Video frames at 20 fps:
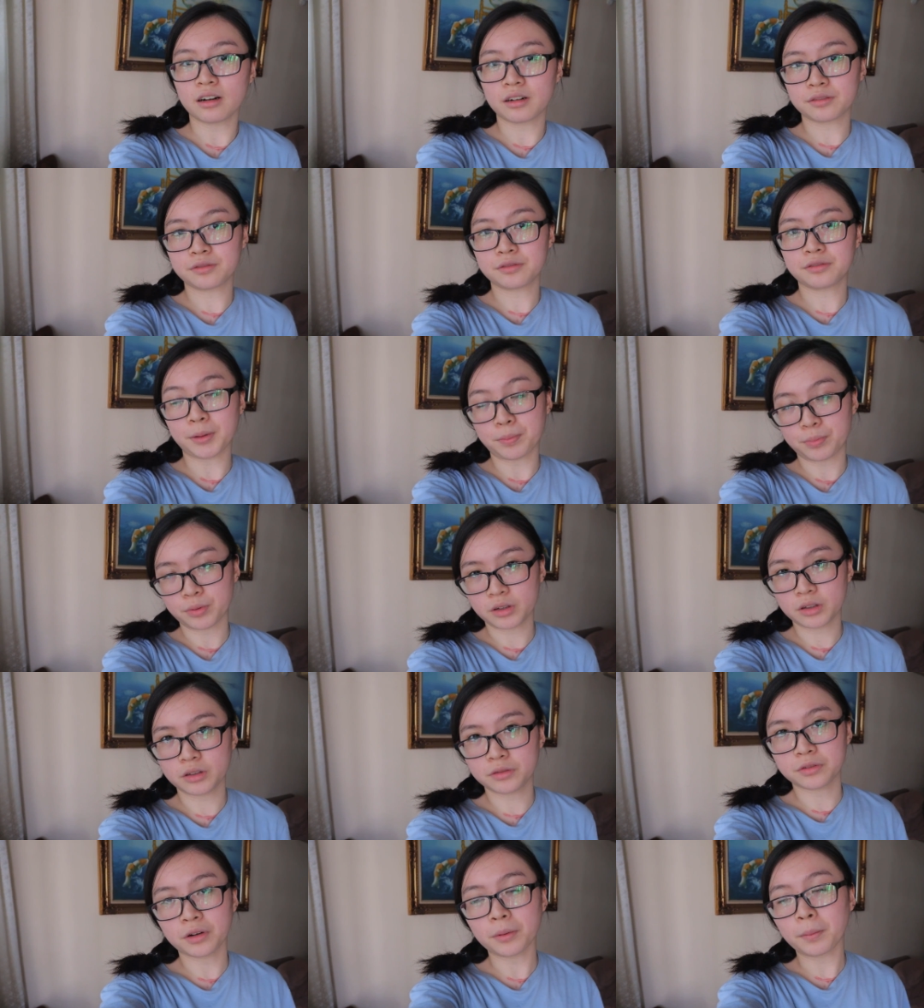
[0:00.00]
of
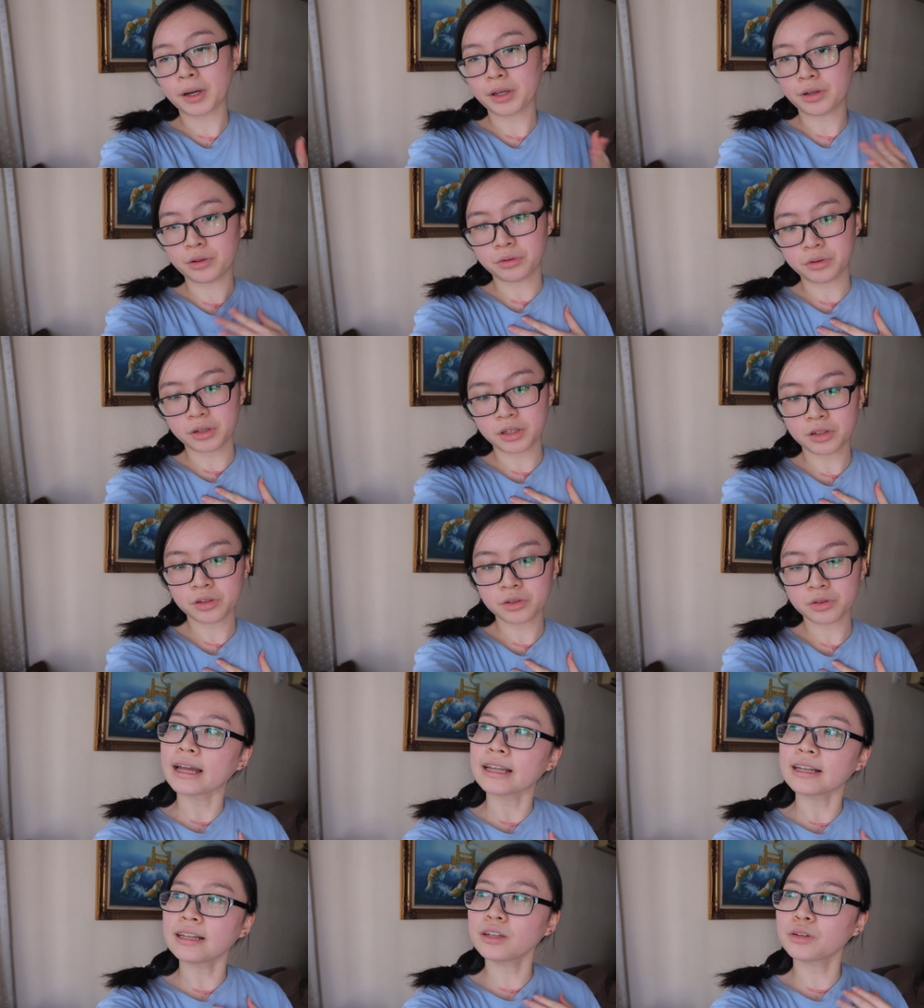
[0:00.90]
April for my uni.
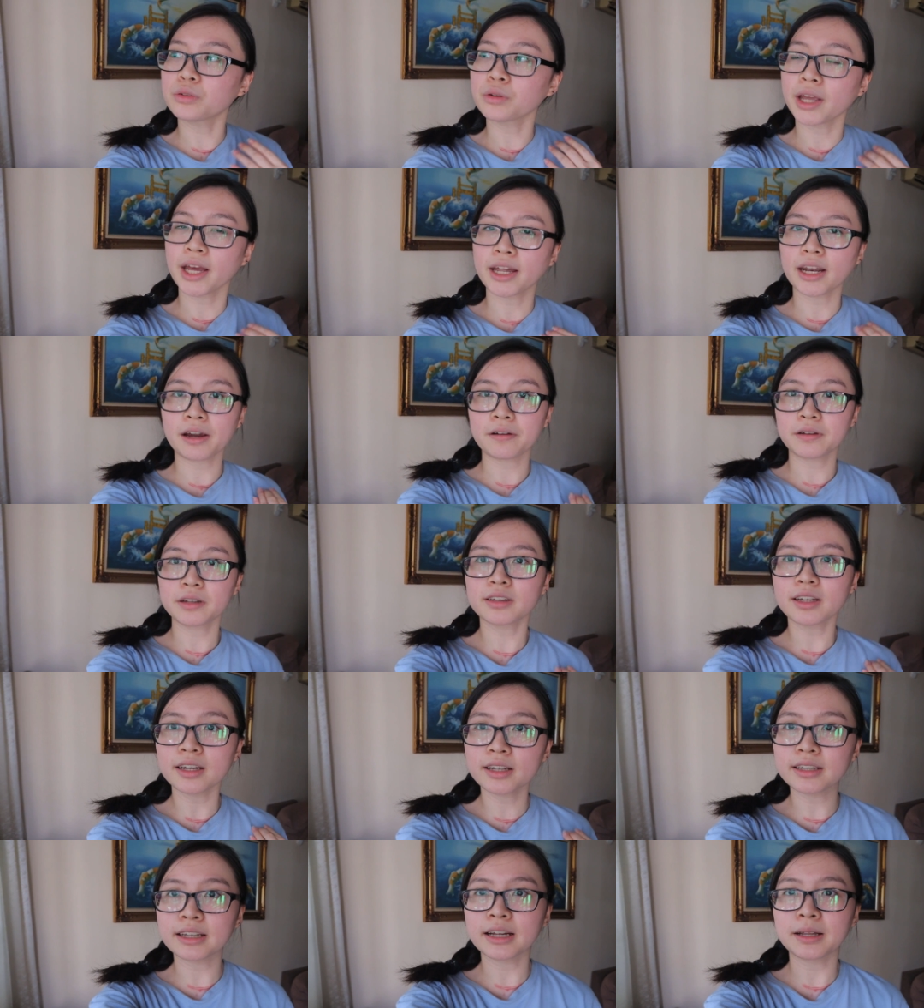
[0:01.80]
I need to get
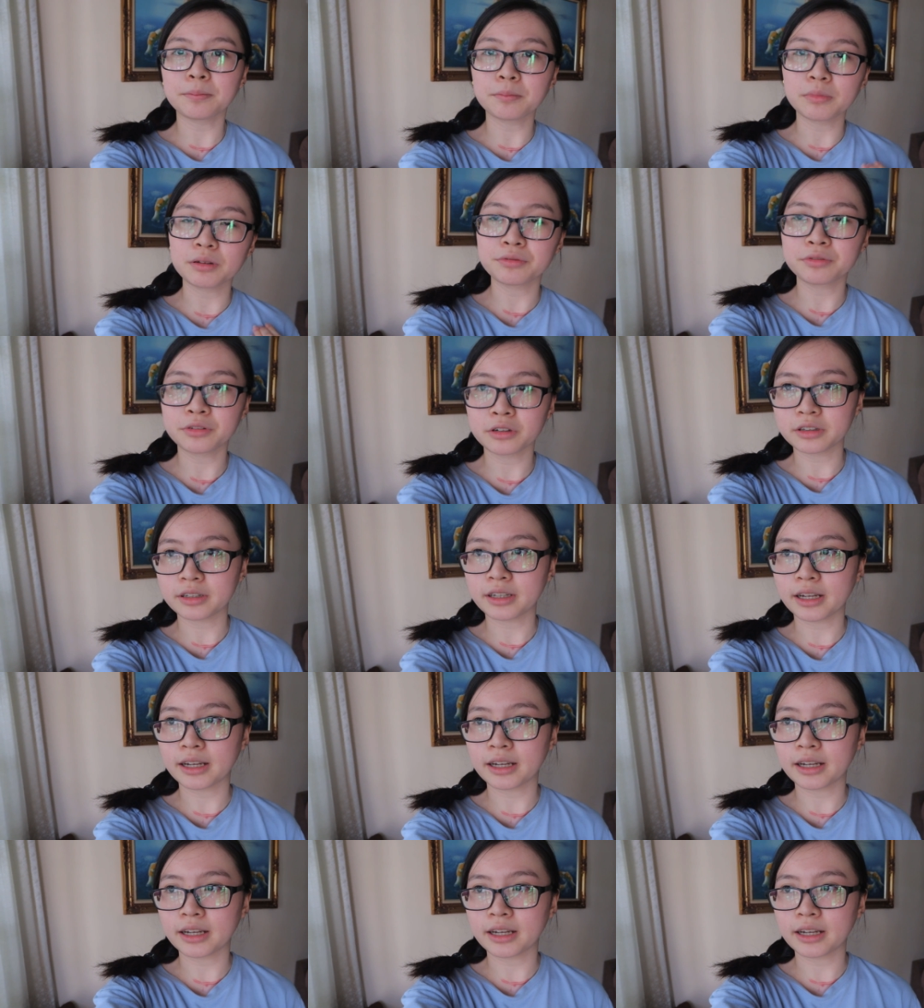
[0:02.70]
everything done before